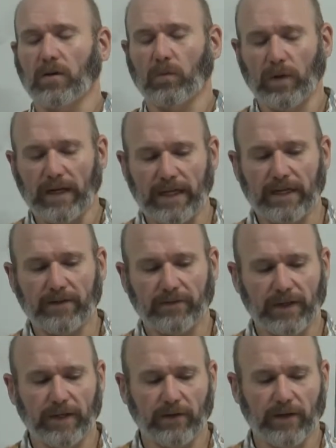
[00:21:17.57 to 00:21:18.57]
We need to
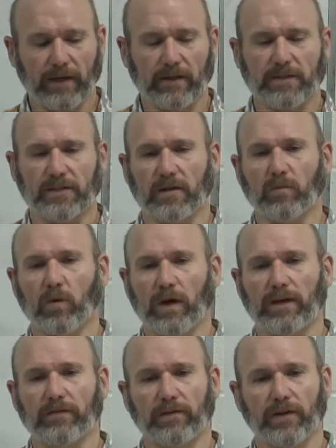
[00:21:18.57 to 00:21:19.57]
figure out some
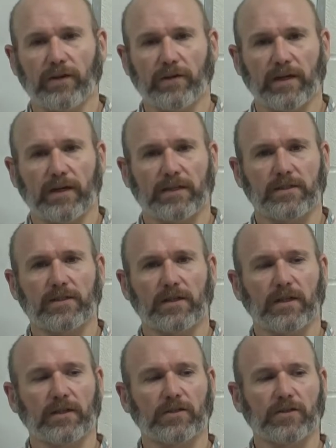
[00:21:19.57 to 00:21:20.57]
way for you guys to
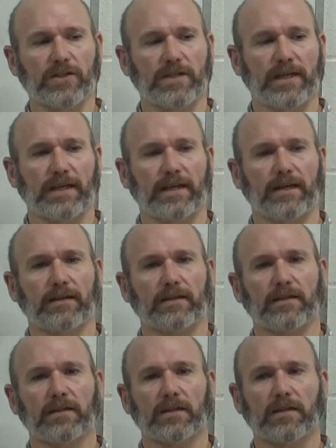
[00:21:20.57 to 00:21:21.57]
understand
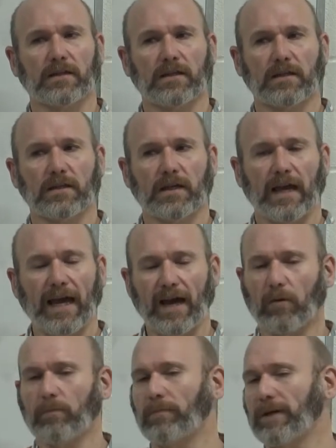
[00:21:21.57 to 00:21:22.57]

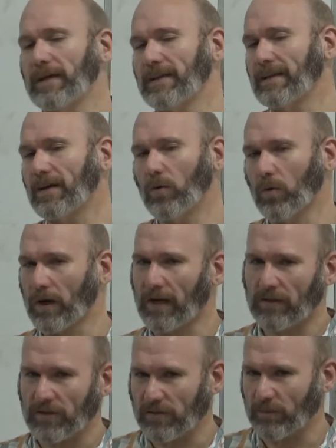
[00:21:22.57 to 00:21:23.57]
how big or
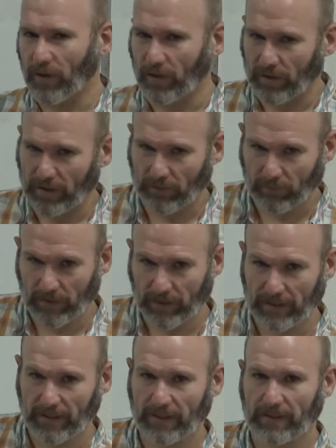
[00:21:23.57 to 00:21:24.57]
how small it
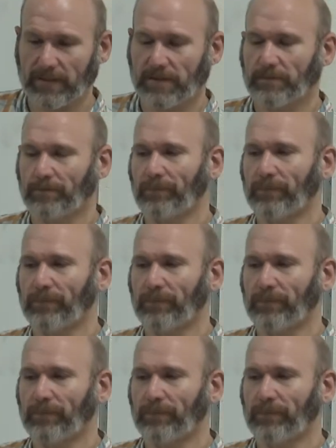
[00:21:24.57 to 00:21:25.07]
really is.